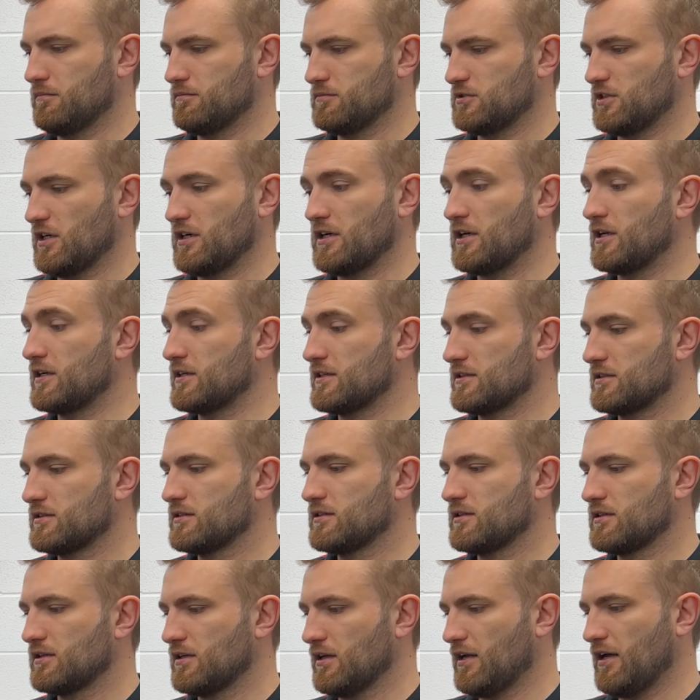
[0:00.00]
gently,
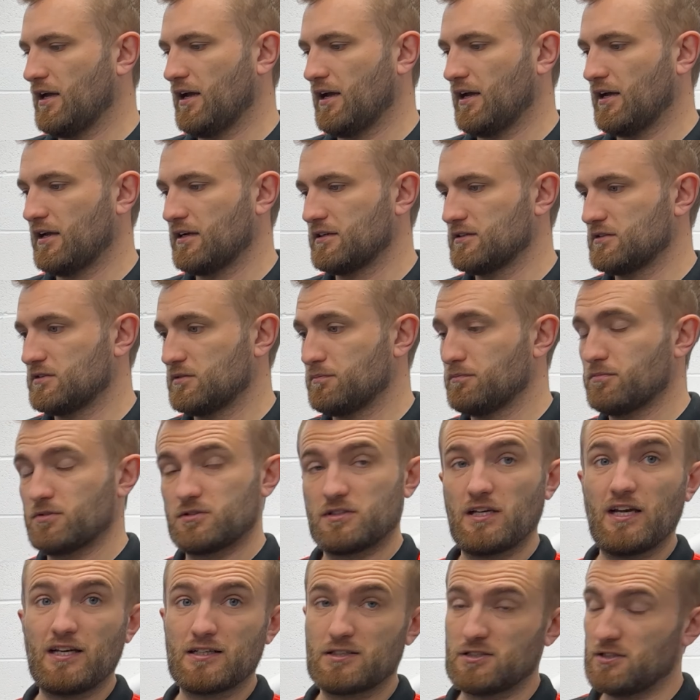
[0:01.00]
and
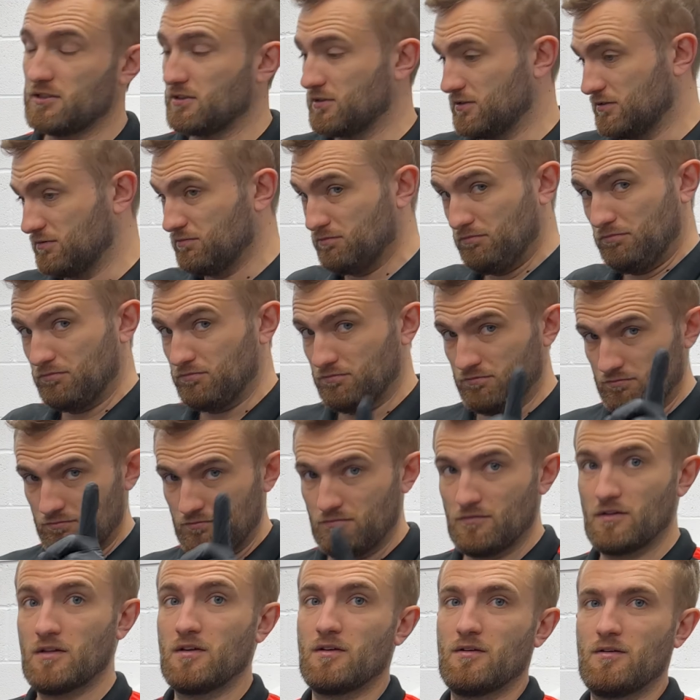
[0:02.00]
protection.
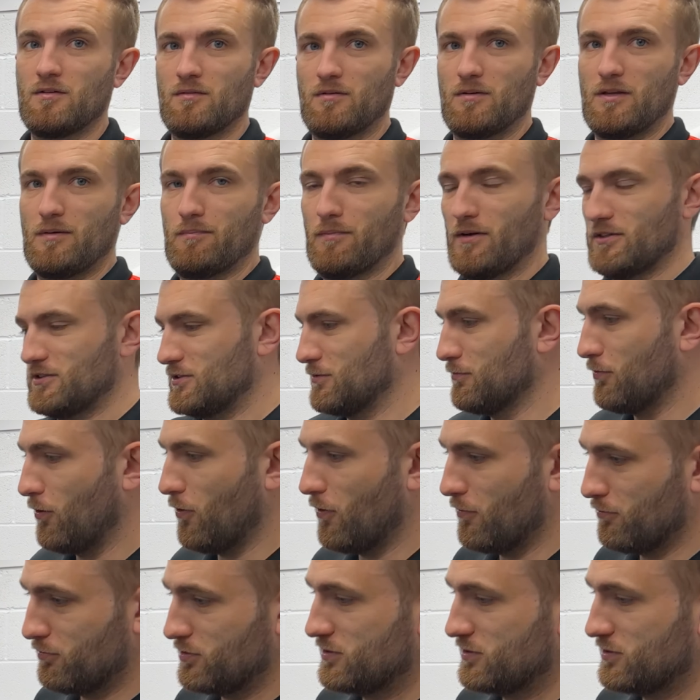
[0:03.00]
Most important,